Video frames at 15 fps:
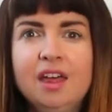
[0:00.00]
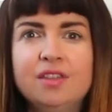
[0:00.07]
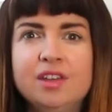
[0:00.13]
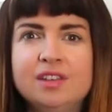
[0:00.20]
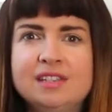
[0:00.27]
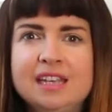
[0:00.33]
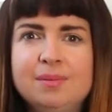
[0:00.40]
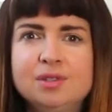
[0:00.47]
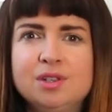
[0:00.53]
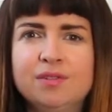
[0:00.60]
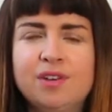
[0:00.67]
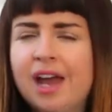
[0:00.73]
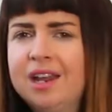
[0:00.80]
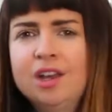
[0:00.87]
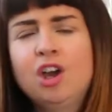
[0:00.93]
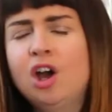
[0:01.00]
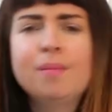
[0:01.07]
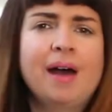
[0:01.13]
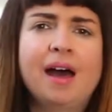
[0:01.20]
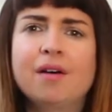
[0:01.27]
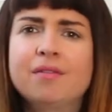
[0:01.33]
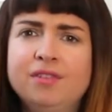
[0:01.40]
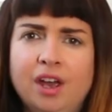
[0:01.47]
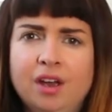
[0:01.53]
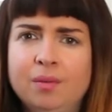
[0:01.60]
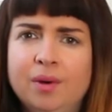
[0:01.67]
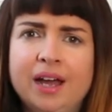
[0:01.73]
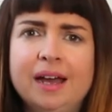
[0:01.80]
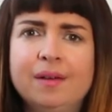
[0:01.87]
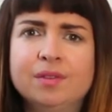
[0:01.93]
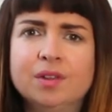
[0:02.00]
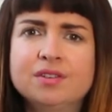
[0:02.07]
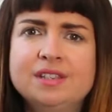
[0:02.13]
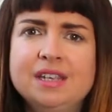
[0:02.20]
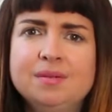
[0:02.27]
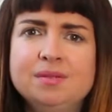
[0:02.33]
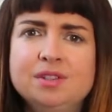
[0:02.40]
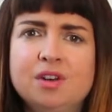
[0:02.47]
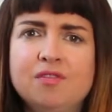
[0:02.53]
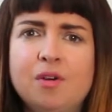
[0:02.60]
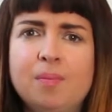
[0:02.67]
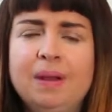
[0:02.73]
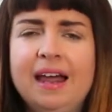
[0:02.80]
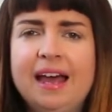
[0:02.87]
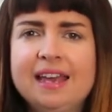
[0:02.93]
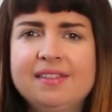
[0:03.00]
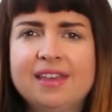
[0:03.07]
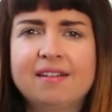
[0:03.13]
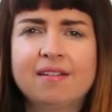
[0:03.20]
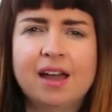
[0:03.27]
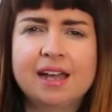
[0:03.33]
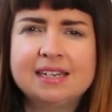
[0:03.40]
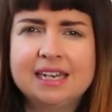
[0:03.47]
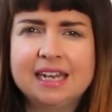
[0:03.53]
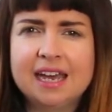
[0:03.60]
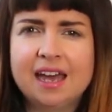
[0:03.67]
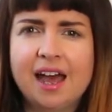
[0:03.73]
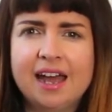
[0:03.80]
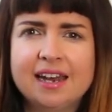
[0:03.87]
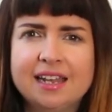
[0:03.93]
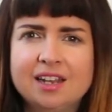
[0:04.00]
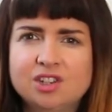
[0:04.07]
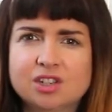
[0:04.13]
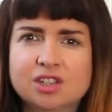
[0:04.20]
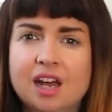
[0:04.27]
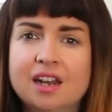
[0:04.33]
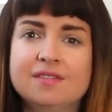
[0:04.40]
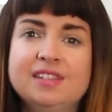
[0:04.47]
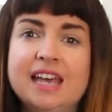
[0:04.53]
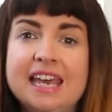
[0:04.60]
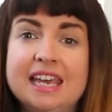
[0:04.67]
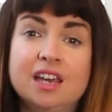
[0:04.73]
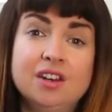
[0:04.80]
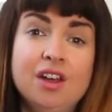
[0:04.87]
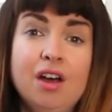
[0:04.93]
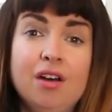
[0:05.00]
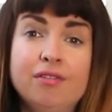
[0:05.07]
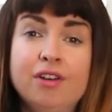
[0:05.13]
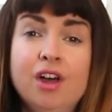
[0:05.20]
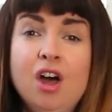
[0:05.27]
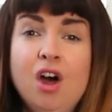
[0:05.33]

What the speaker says: that seems to have kind of come out of nowhere, or seems to have applied their idea and it just kind of taken off,